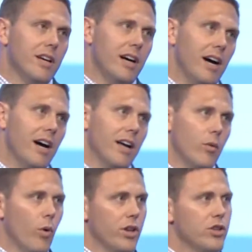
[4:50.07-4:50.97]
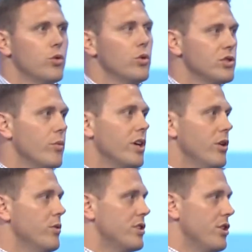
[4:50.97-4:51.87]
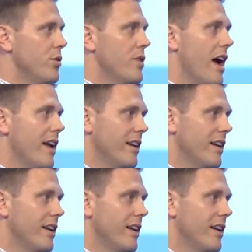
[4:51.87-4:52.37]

And one of the tools that we use to do that